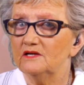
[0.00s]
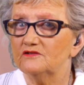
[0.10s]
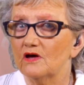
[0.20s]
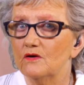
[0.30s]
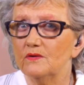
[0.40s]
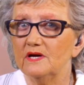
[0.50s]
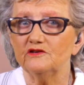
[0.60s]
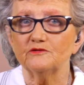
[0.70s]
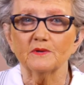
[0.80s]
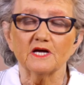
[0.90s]
So
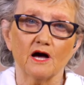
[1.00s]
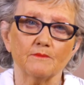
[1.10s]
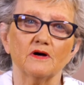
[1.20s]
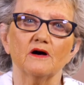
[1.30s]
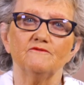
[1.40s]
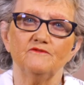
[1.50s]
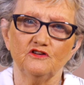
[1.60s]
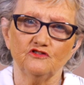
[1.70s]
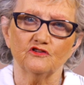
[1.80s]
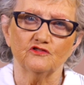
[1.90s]
it's become a
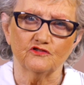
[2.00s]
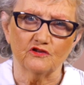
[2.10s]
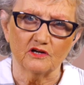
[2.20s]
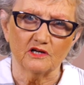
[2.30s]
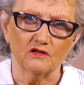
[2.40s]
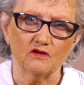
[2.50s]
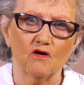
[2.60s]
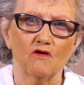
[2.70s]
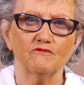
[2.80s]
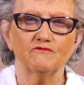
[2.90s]
vicious circle
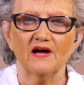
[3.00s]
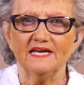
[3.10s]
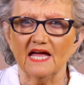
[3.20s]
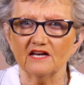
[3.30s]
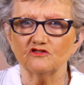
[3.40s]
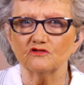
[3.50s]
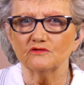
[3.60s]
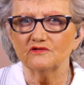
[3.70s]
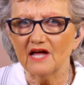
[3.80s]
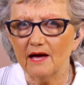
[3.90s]
of financial
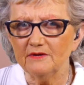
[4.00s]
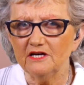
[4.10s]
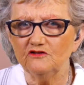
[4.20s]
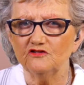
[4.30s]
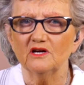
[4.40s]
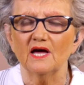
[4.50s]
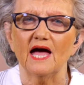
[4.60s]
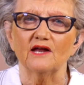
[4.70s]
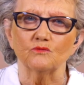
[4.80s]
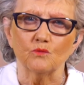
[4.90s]
damage
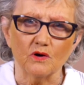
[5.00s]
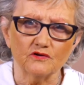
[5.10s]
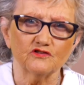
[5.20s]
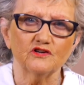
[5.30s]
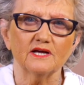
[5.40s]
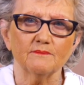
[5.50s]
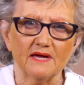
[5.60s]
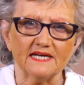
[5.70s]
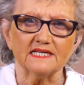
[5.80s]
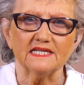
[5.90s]
and worsening
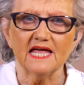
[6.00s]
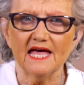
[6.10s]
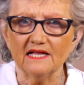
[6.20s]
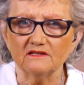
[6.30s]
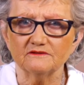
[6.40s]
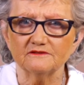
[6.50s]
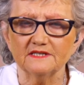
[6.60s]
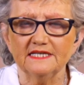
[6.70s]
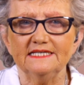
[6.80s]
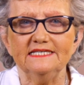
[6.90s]
mental health,
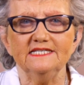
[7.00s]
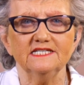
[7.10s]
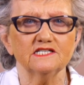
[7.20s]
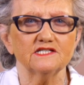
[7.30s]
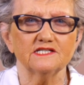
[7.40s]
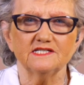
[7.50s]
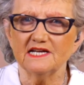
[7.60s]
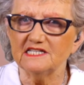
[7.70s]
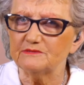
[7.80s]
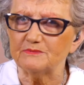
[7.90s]
leading to
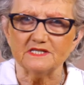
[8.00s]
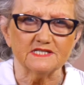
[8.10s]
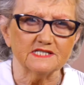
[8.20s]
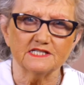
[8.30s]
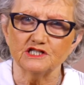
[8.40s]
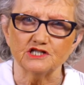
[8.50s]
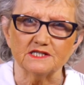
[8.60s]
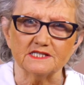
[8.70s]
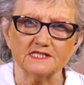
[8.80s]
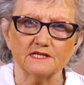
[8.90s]
desperate
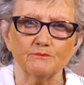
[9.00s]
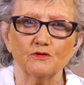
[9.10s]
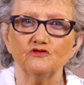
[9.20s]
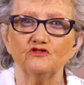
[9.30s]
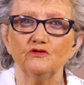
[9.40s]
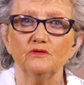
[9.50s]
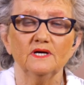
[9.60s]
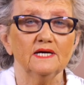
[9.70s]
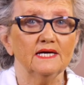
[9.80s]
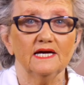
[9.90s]
decisions that put you
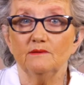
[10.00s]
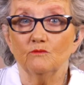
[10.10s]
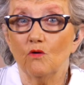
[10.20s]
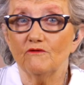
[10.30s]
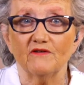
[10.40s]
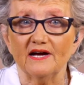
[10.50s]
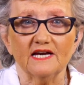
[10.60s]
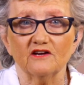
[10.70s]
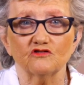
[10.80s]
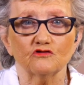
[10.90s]
in more
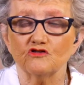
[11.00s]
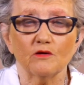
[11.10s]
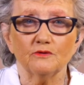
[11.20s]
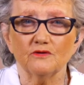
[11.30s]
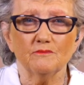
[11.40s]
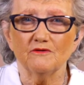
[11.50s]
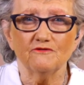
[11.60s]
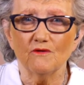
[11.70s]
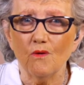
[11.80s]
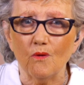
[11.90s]
financial trouble than
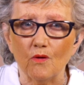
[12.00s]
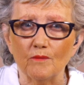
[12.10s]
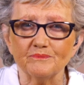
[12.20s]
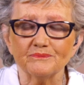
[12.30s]
before.